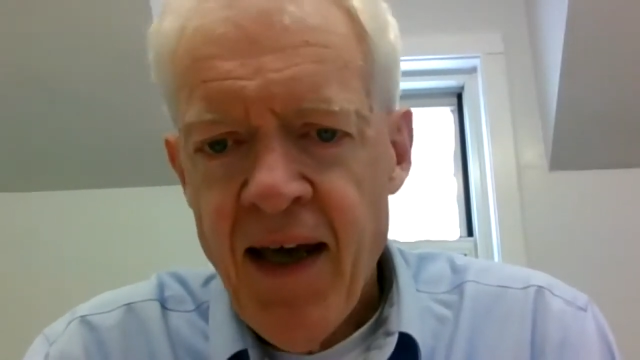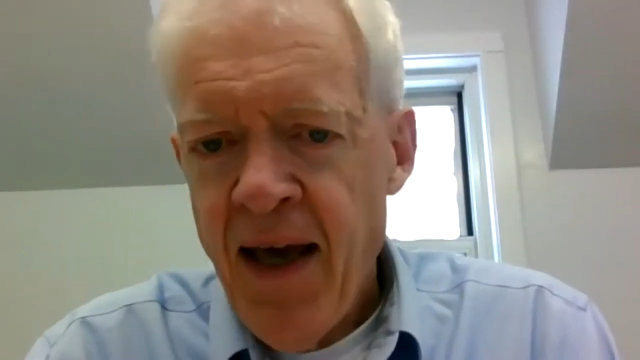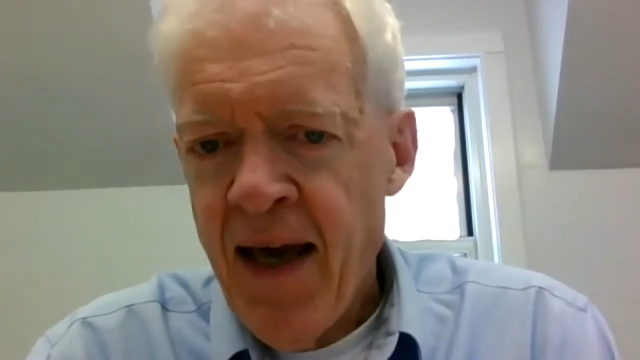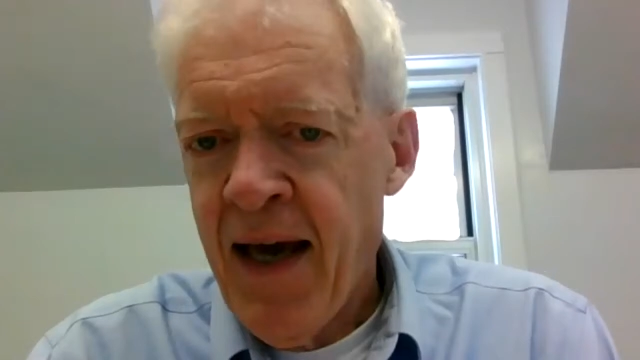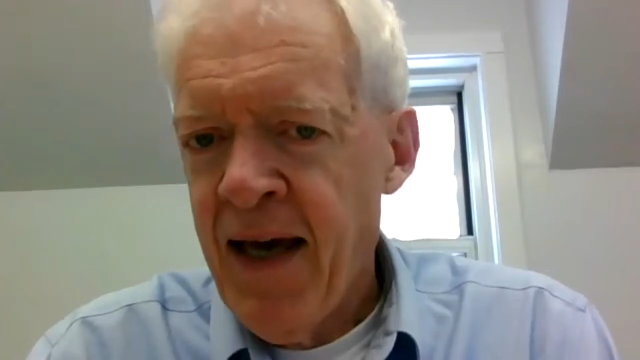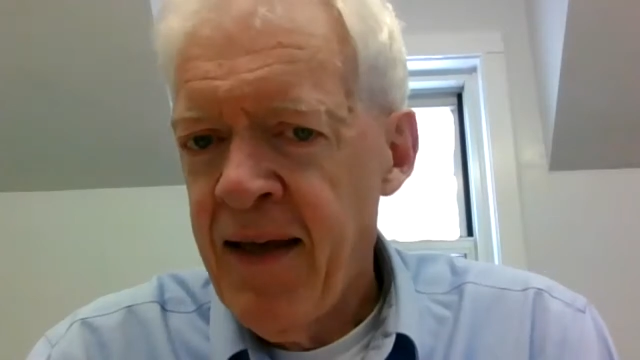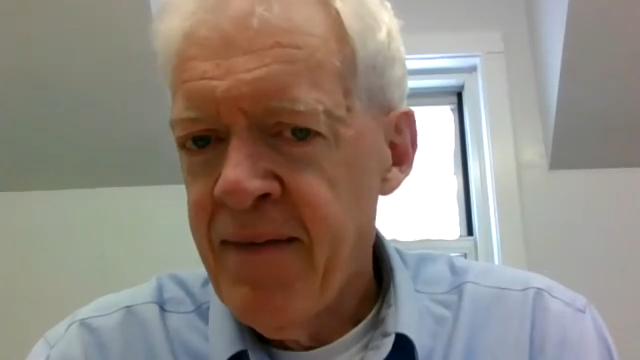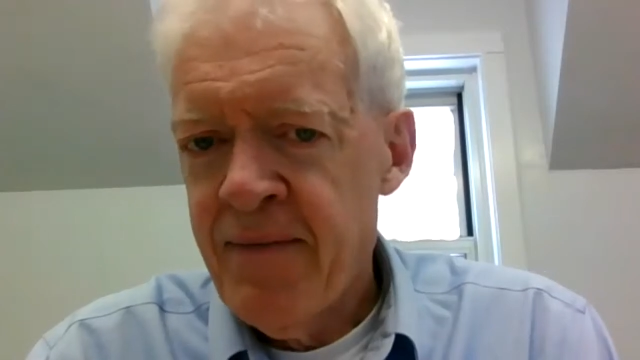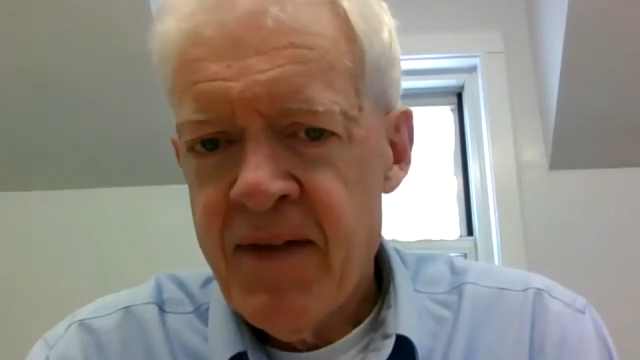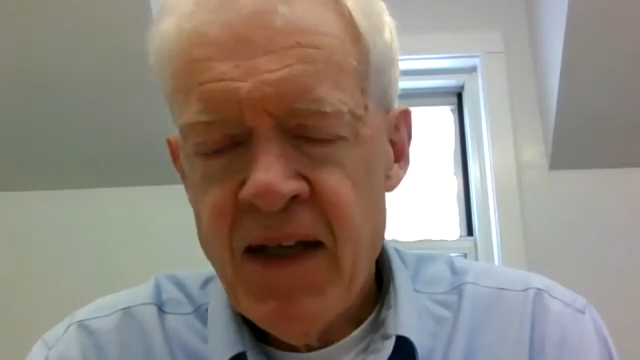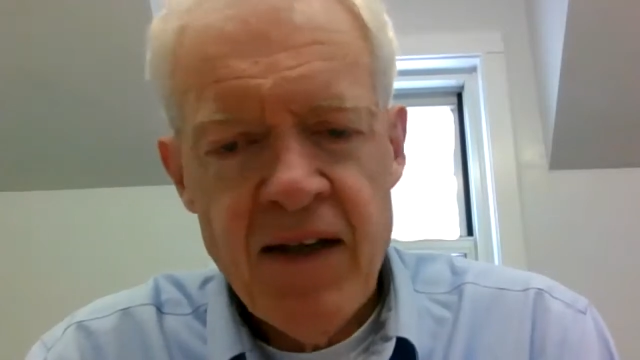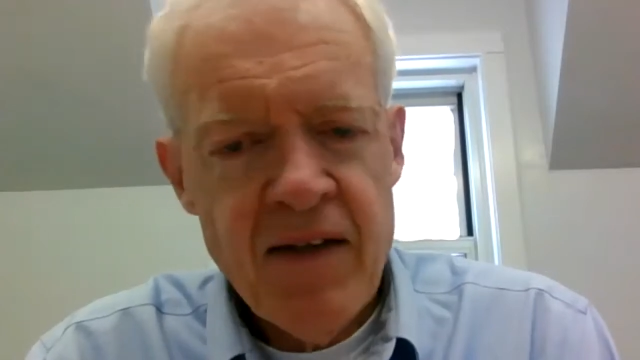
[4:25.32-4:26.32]

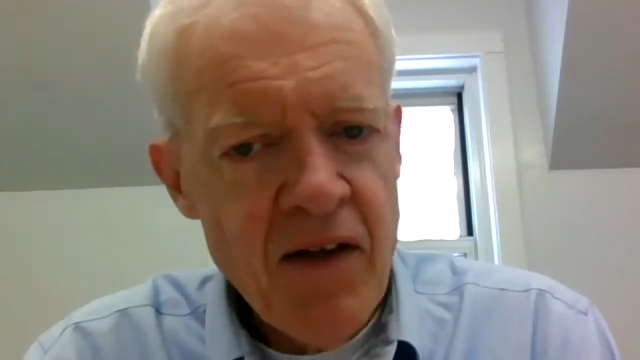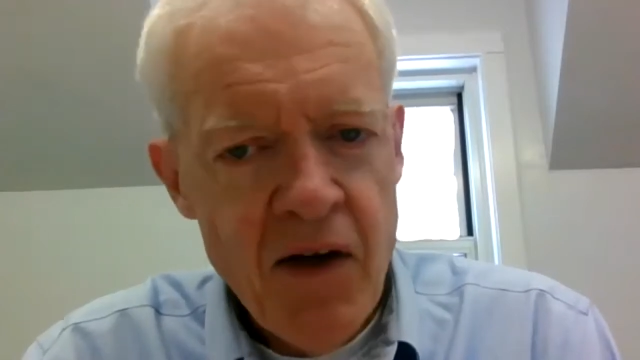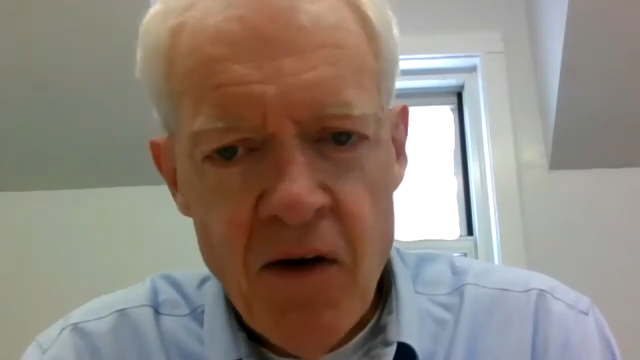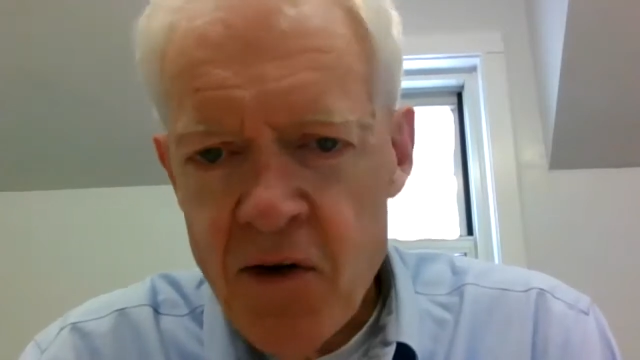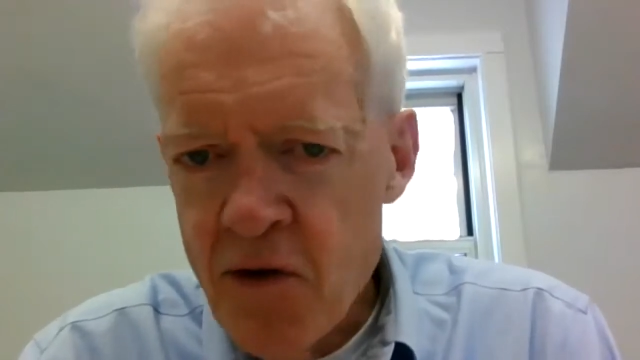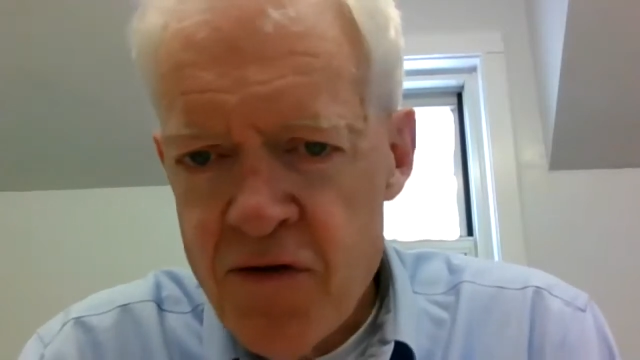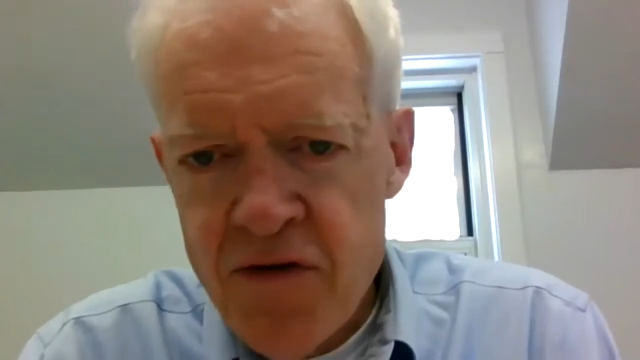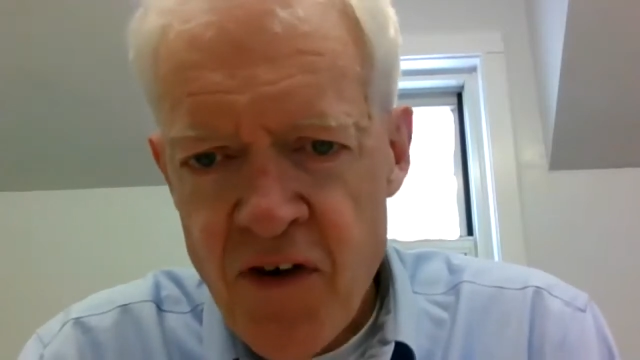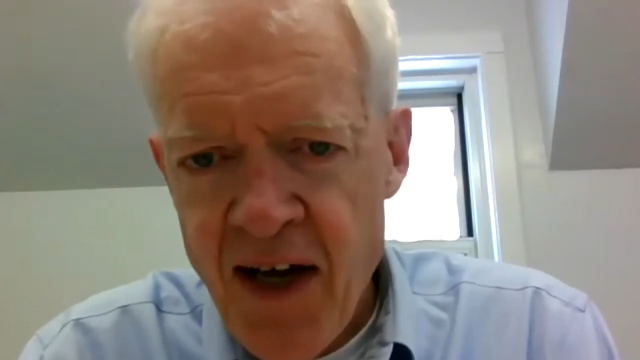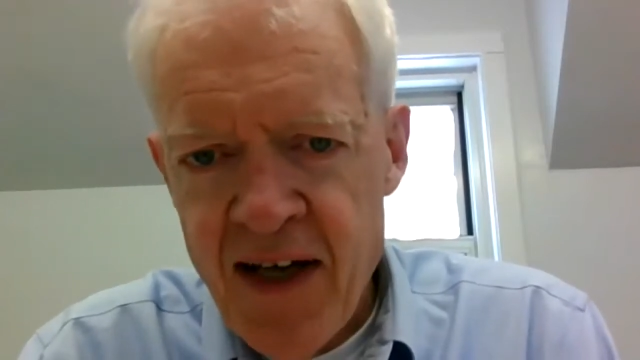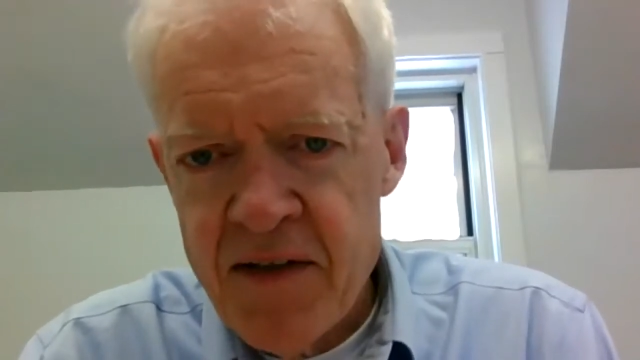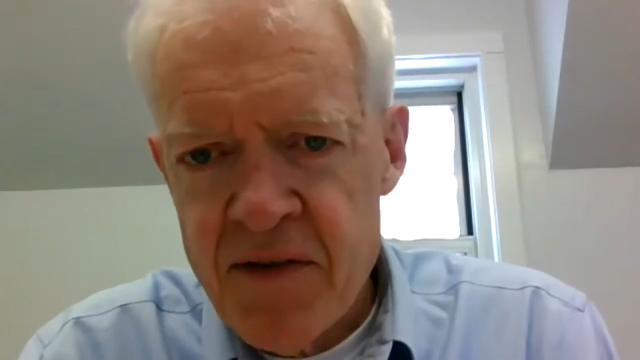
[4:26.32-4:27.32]
and getting to know new
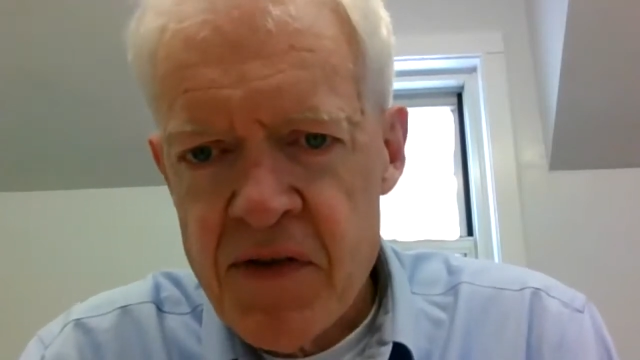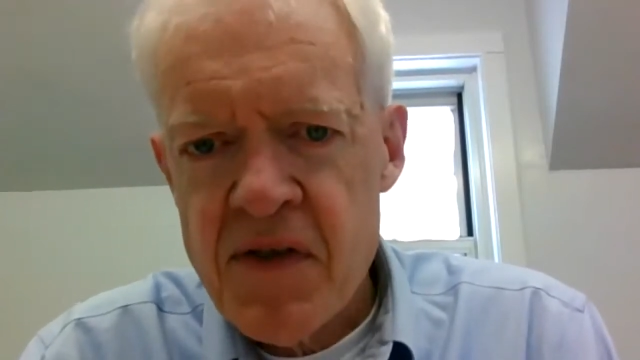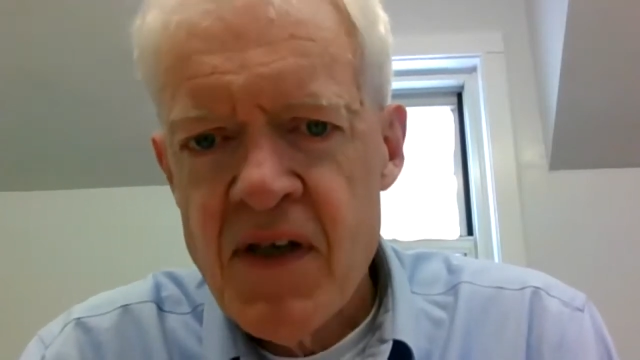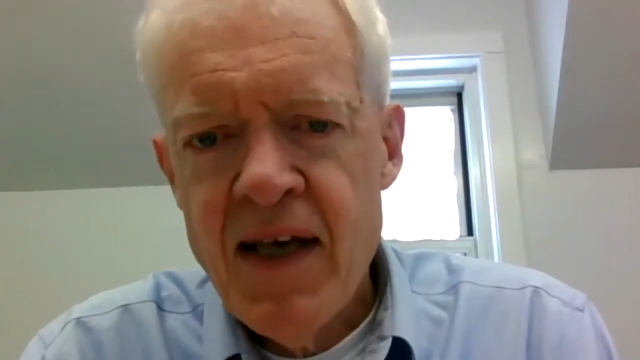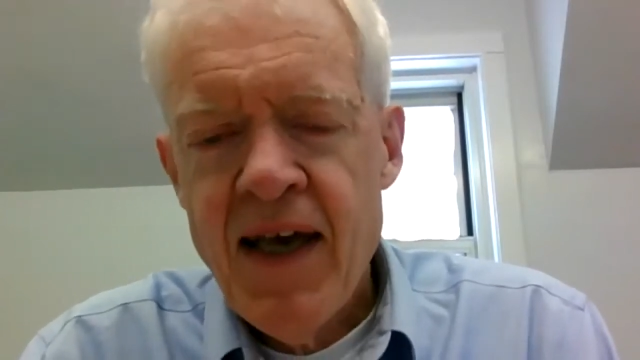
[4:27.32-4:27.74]
friends.